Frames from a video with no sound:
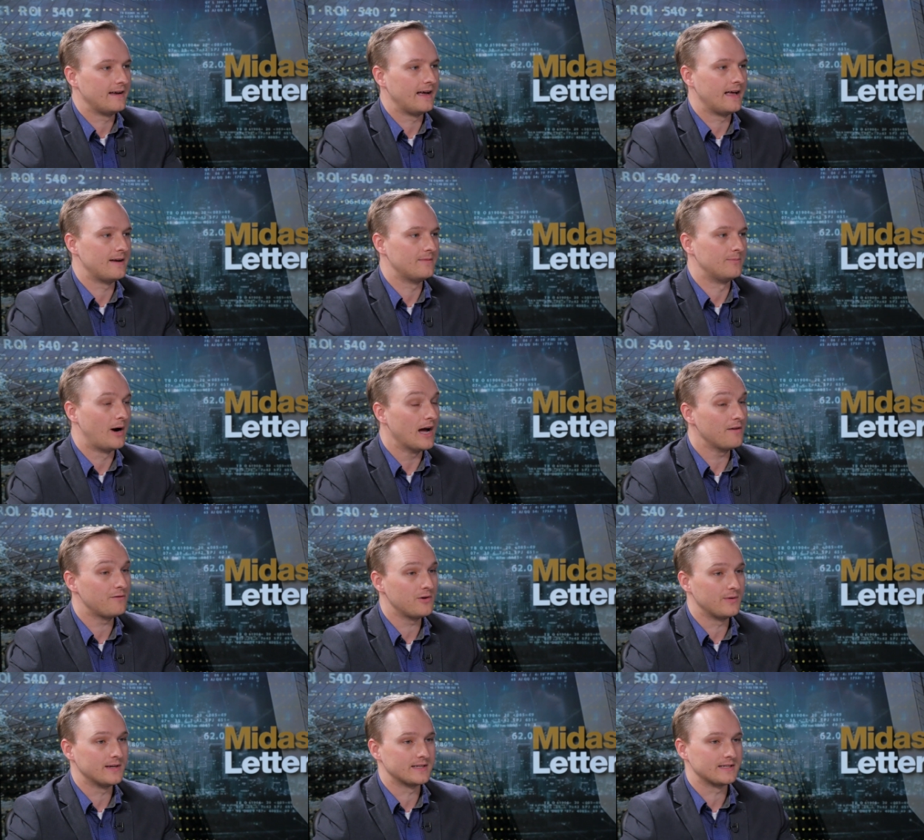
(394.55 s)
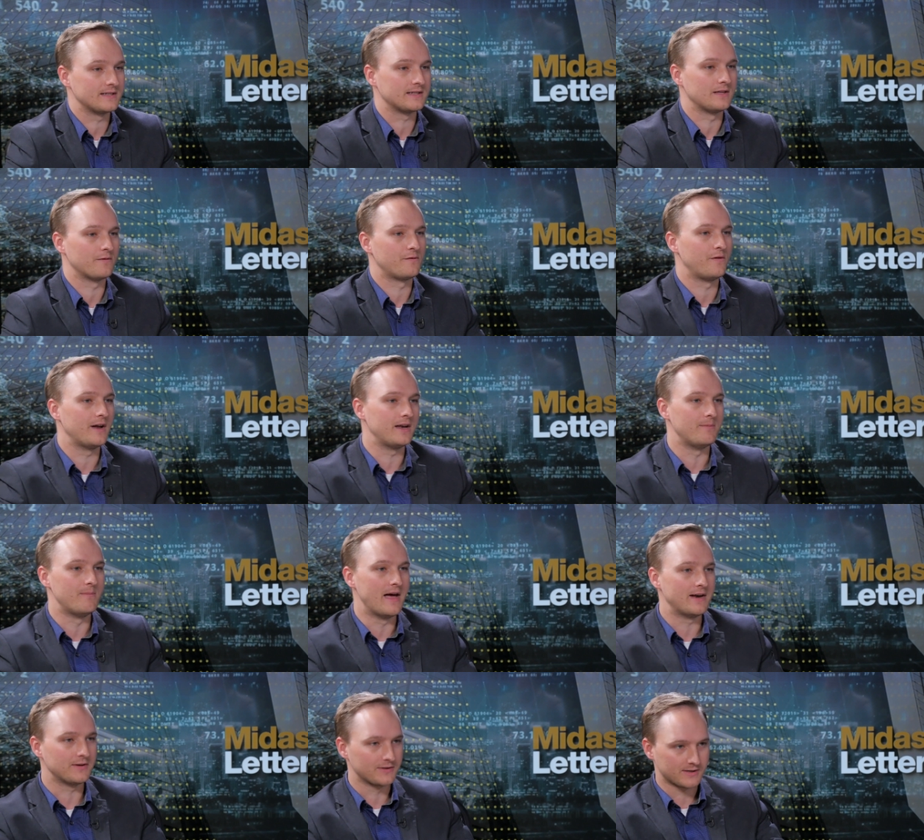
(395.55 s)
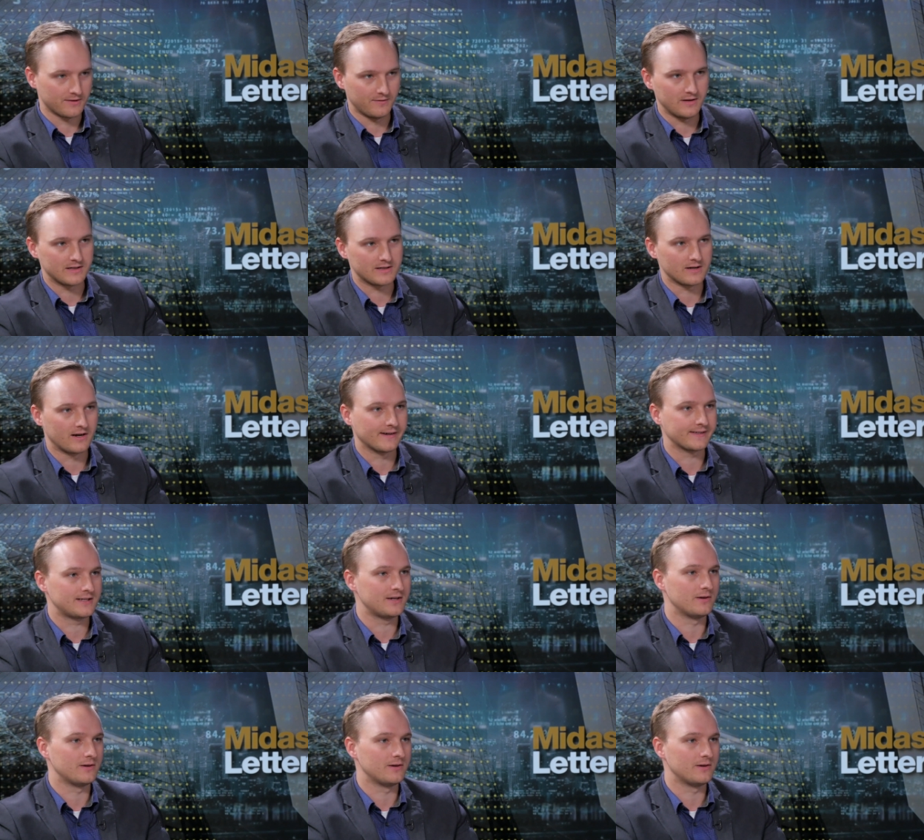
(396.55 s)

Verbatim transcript: And my view is the fundamentals of these stocks.